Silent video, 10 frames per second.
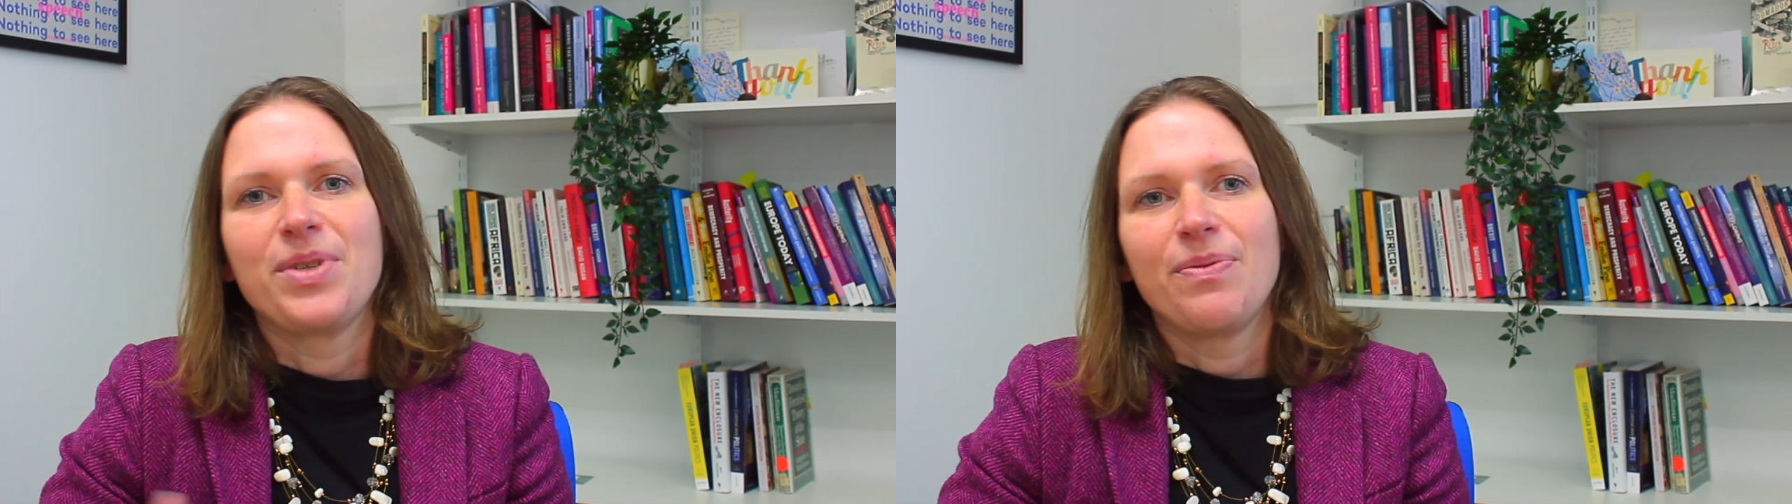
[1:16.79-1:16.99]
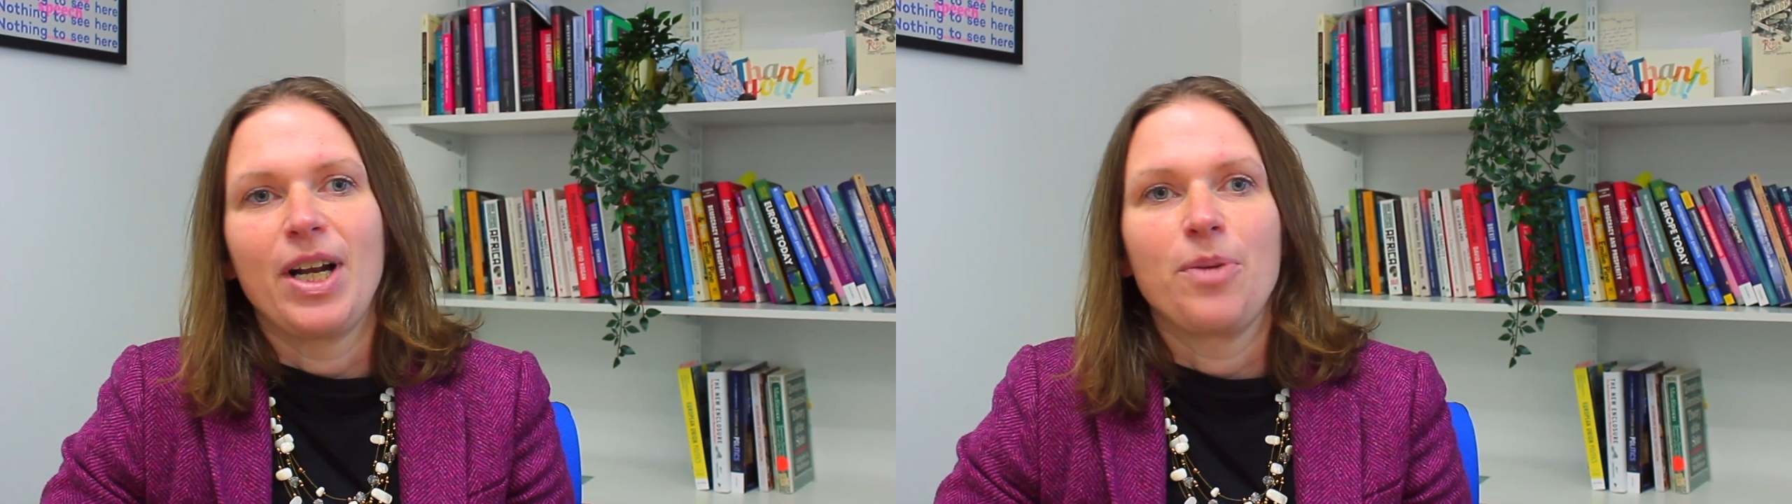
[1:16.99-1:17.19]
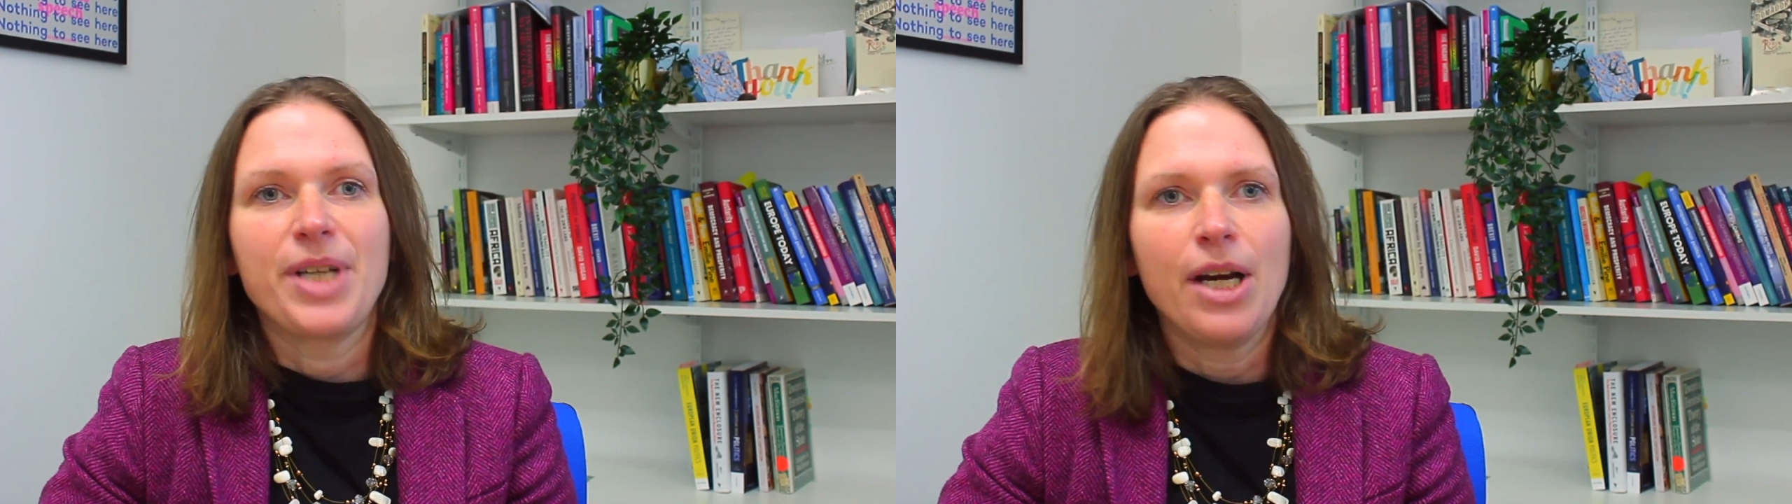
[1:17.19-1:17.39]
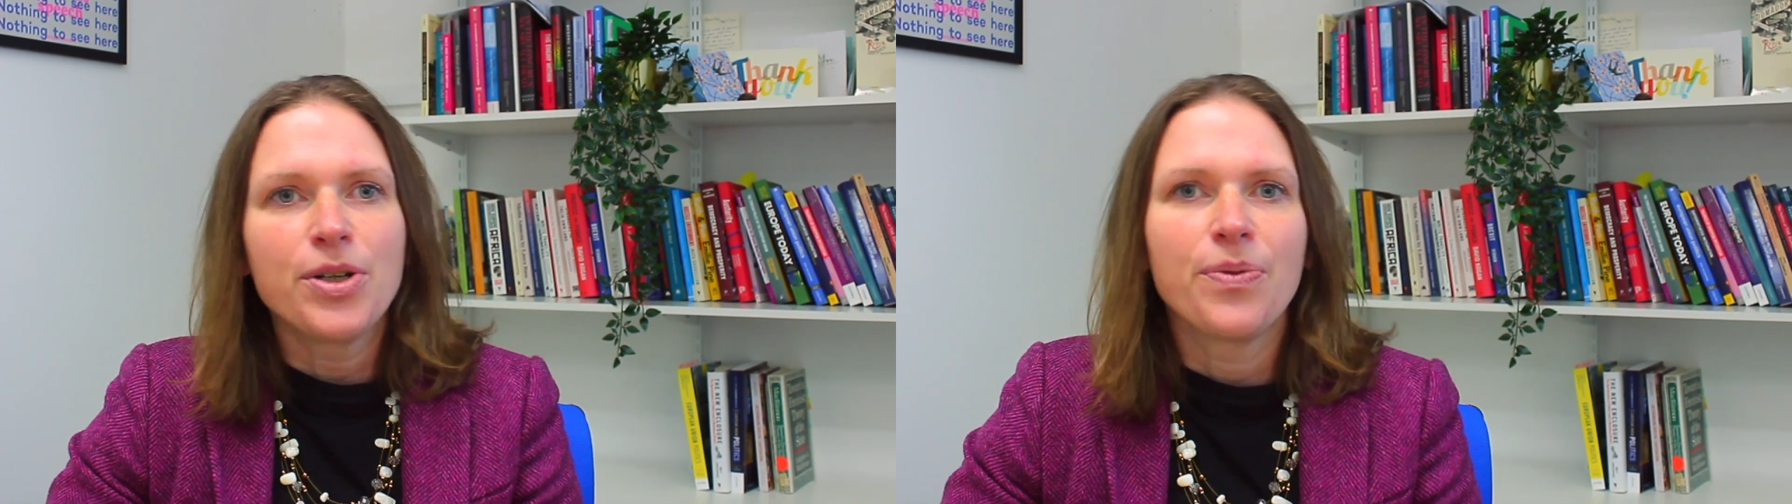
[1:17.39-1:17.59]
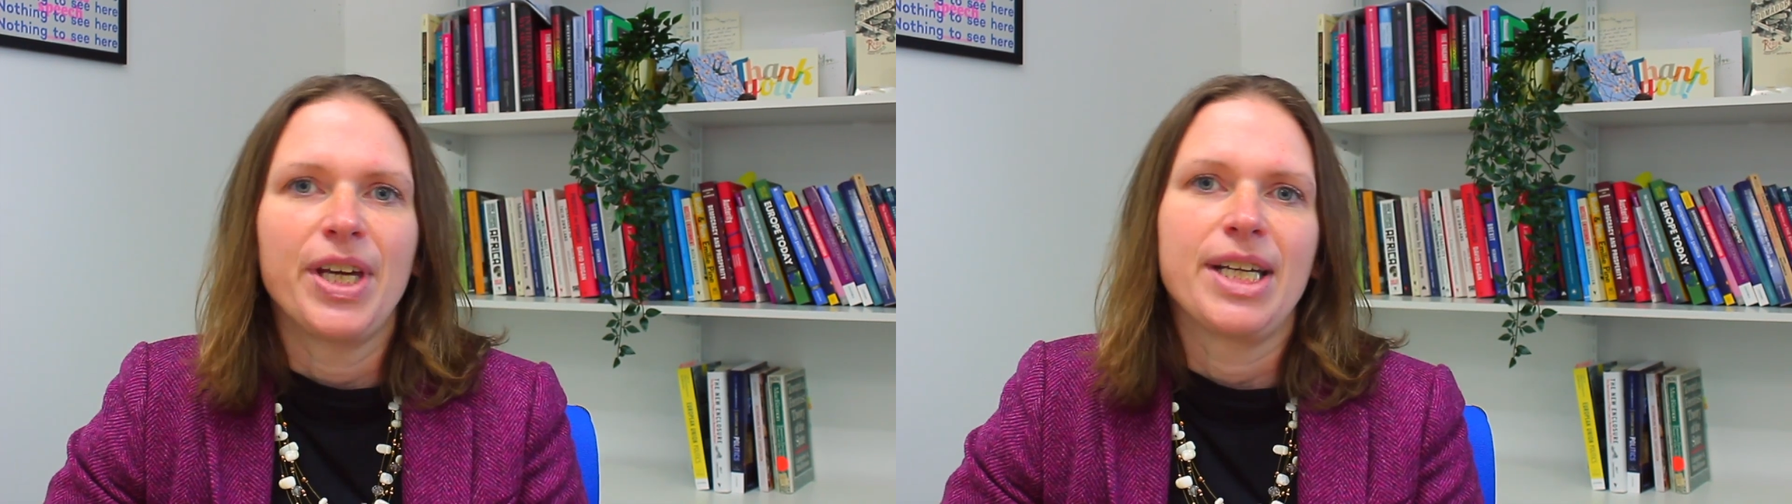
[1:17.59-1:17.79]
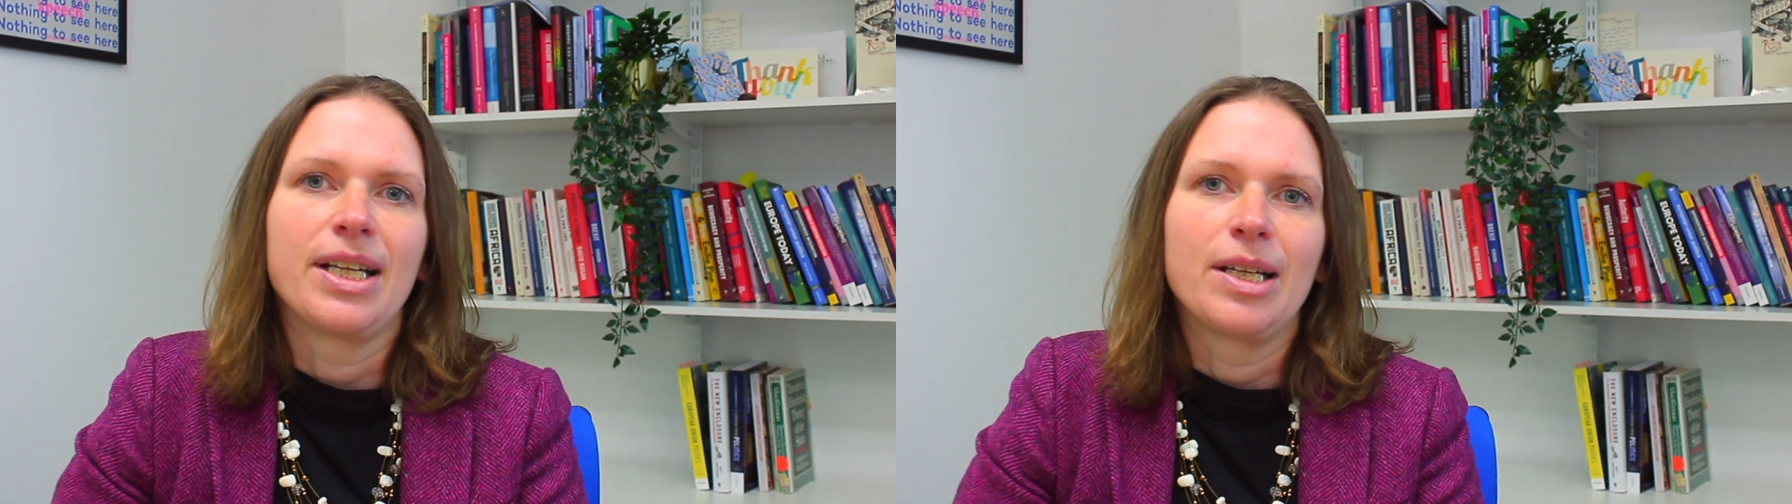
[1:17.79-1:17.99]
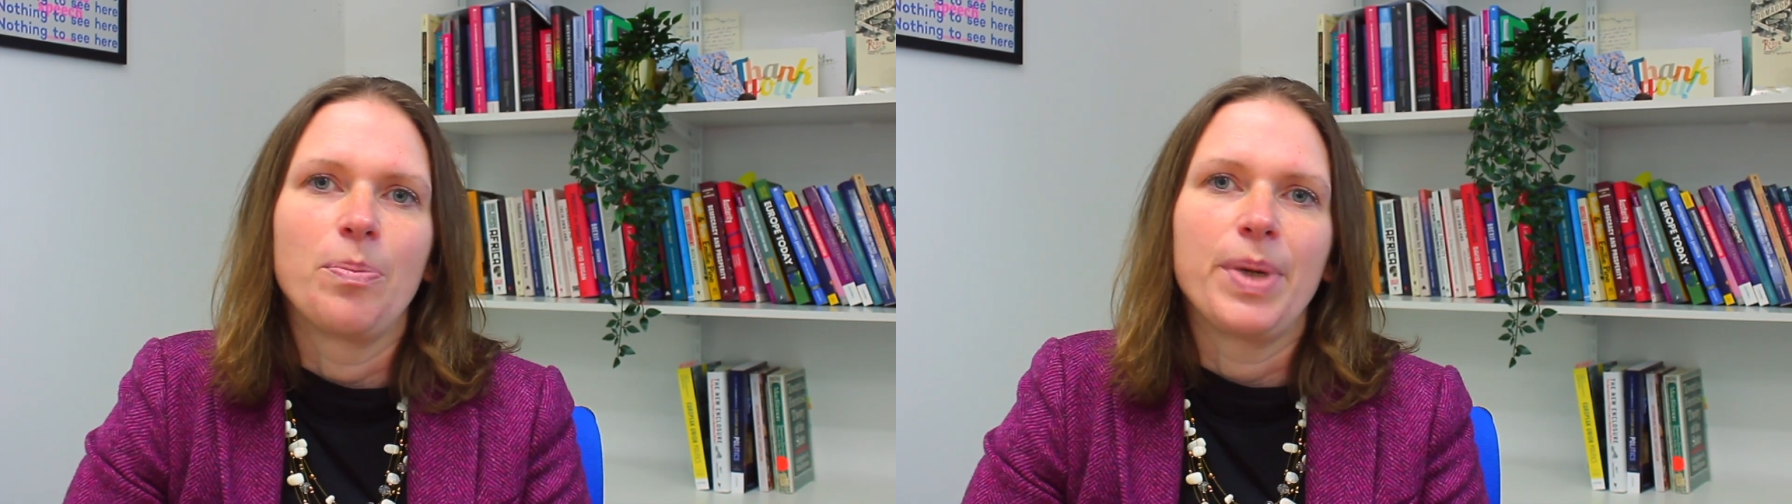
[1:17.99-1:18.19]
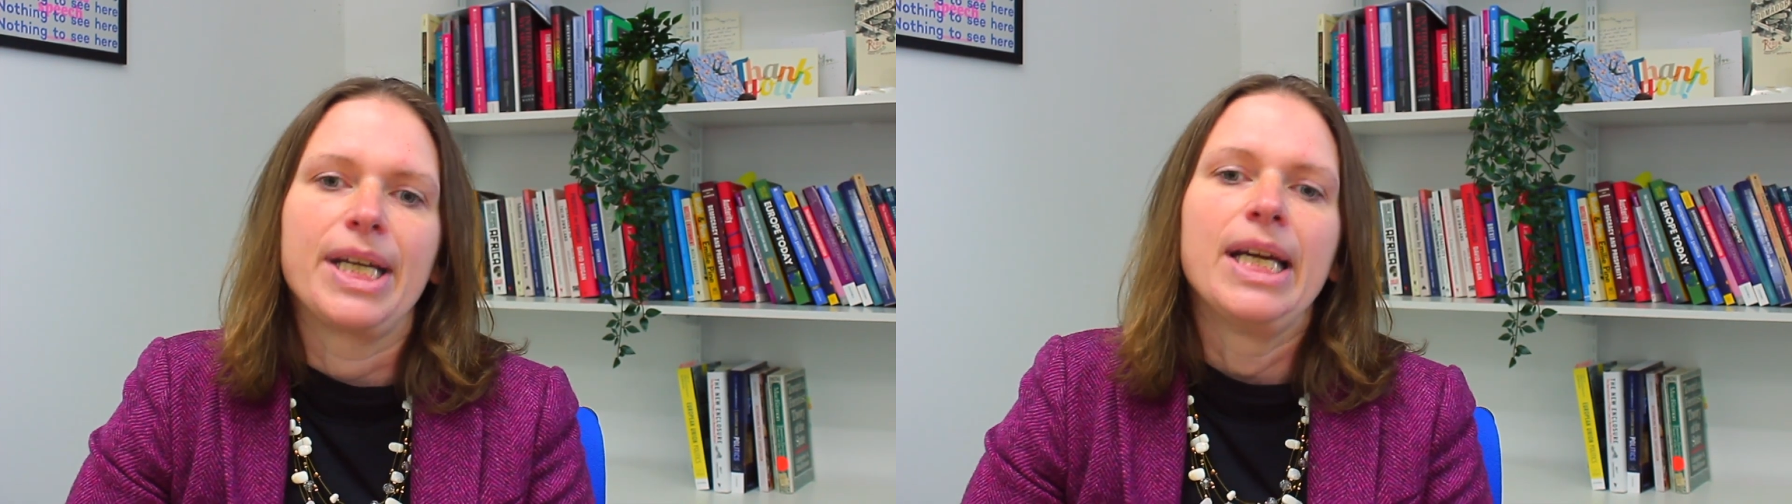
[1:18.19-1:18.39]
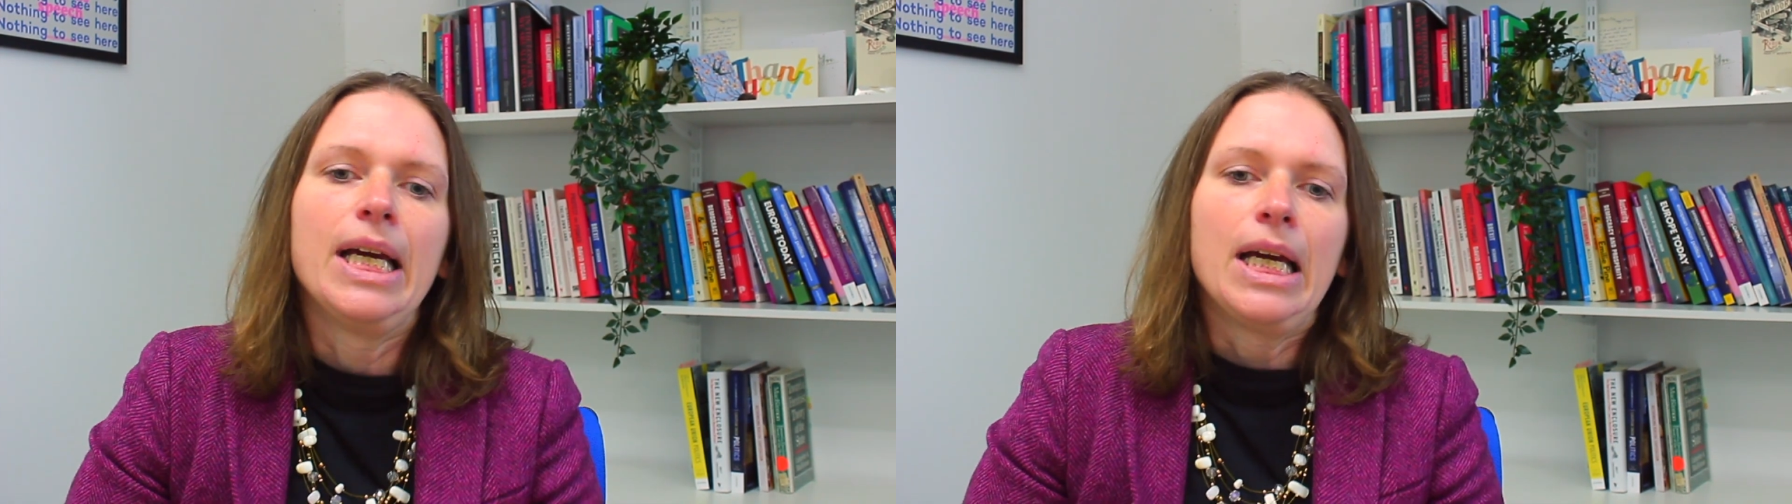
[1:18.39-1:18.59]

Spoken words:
developed out of that a little bit